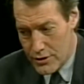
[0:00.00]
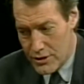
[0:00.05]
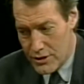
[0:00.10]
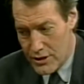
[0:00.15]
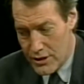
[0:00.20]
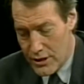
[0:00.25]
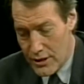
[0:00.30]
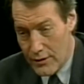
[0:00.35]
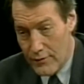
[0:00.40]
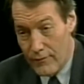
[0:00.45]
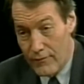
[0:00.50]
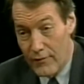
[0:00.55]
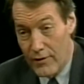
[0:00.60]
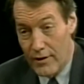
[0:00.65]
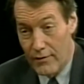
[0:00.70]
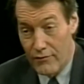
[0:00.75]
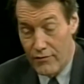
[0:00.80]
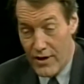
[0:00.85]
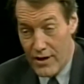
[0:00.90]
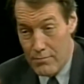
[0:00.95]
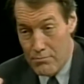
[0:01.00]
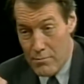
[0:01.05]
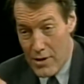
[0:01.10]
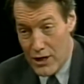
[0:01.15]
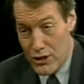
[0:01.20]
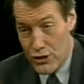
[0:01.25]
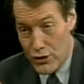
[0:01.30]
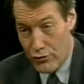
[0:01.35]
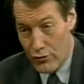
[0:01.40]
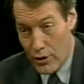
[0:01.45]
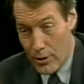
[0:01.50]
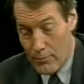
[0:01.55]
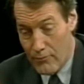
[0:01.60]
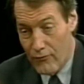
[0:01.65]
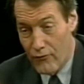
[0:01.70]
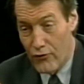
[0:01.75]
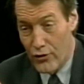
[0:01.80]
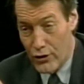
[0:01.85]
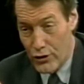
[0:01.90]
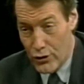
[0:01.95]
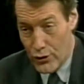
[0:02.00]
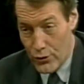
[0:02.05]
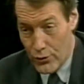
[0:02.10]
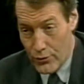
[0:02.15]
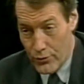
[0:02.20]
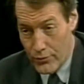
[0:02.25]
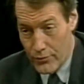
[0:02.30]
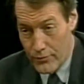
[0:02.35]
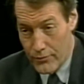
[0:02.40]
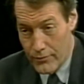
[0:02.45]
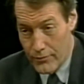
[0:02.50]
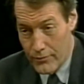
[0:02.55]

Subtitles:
to see if they measure up for you?